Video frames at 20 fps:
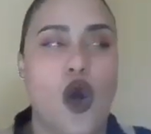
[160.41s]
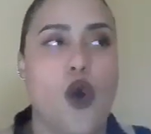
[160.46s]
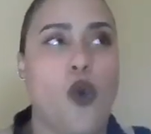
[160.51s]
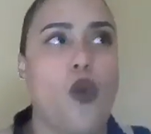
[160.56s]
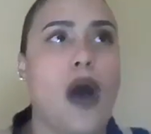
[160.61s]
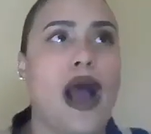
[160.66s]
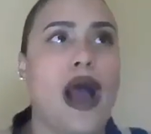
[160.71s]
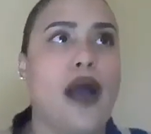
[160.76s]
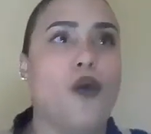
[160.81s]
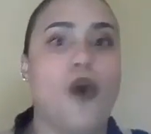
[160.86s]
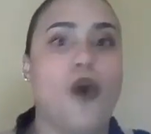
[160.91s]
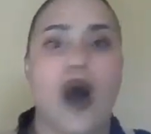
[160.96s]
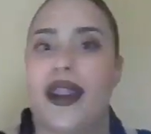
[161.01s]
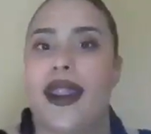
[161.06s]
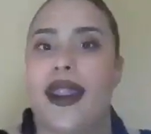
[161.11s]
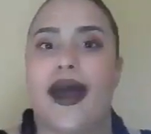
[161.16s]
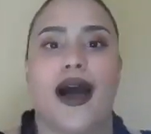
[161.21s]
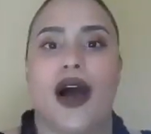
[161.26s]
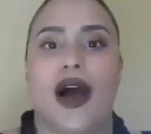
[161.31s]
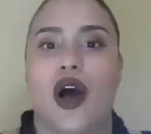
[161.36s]
Why want
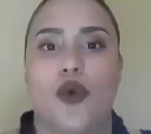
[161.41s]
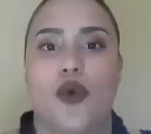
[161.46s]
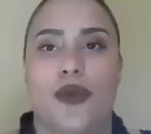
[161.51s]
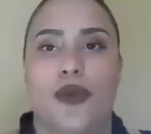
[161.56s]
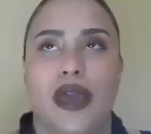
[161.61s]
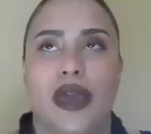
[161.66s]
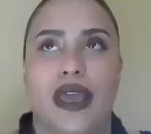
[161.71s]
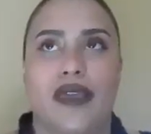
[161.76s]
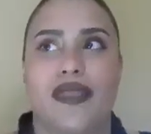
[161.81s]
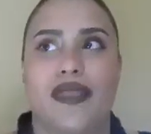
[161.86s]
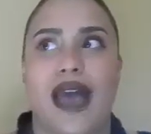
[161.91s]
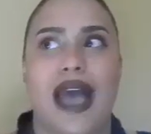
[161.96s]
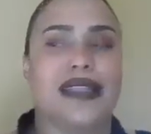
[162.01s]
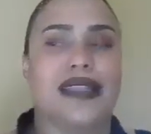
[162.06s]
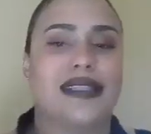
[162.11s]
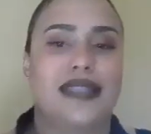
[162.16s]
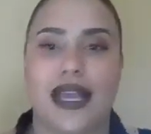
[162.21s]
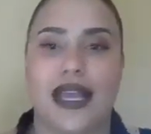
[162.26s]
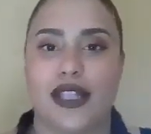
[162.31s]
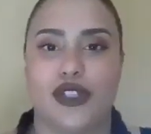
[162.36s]
to help in that
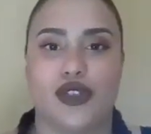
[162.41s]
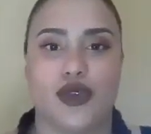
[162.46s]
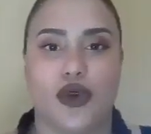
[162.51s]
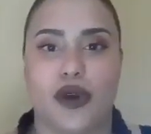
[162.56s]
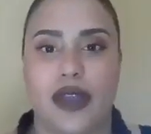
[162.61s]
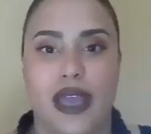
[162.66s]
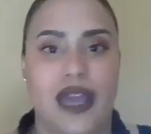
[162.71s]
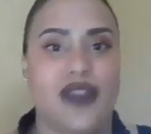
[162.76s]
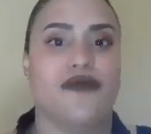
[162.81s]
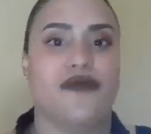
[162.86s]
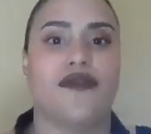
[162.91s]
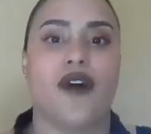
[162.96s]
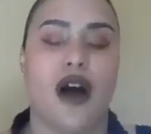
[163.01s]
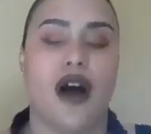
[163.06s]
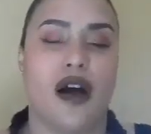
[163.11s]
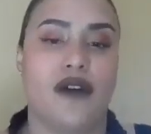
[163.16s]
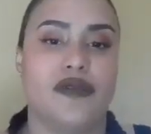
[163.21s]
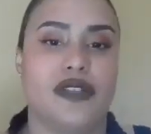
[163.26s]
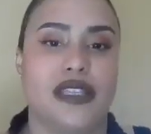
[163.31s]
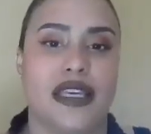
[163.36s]
sense or get
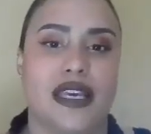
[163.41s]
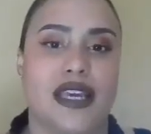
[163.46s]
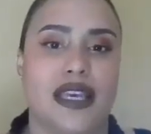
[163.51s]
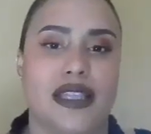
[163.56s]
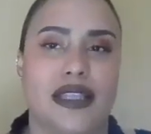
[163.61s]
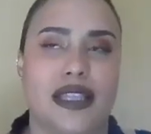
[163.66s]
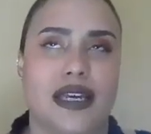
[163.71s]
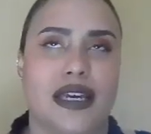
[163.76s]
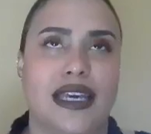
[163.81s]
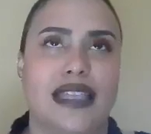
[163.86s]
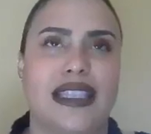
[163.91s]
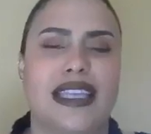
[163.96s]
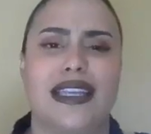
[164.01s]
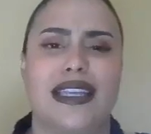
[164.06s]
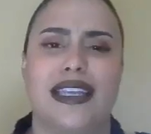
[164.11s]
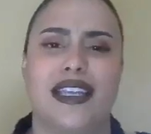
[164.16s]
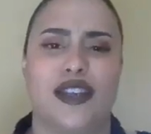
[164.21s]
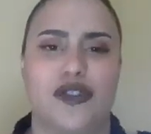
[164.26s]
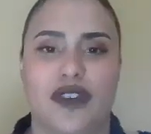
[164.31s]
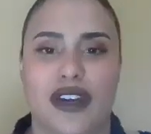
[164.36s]
involved in the
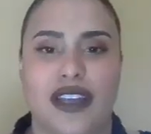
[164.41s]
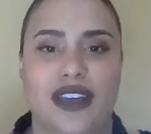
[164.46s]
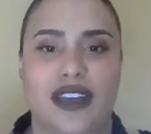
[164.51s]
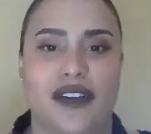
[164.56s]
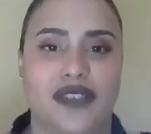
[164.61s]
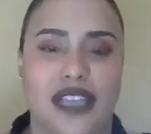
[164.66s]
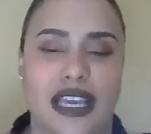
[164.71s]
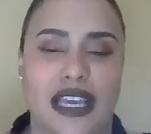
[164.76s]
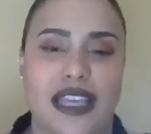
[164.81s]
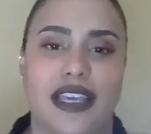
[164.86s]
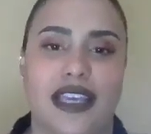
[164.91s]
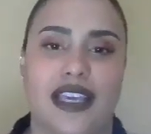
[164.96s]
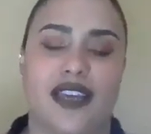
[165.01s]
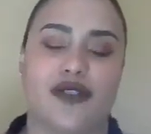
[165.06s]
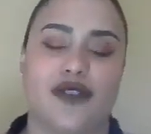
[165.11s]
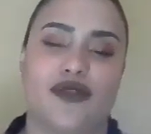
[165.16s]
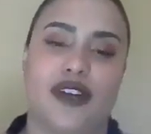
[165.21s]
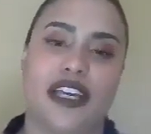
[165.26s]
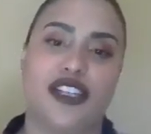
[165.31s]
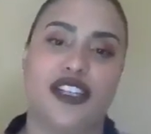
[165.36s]
nitty gritty of dating
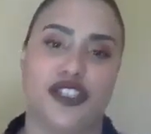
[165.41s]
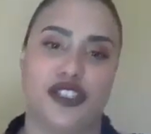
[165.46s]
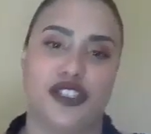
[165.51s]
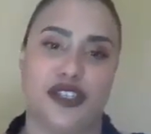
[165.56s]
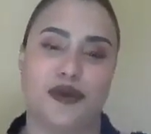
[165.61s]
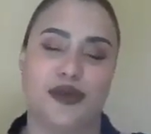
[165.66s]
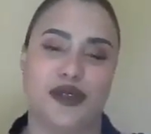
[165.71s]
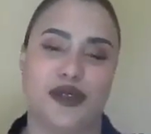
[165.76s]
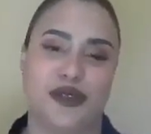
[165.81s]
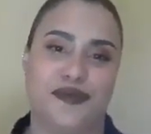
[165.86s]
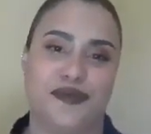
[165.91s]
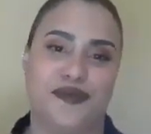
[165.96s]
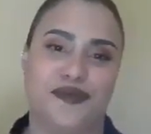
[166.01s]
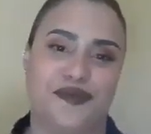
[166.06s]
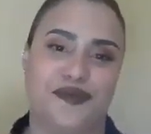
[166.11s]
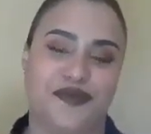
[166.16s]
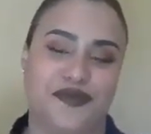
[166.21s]
and relationships?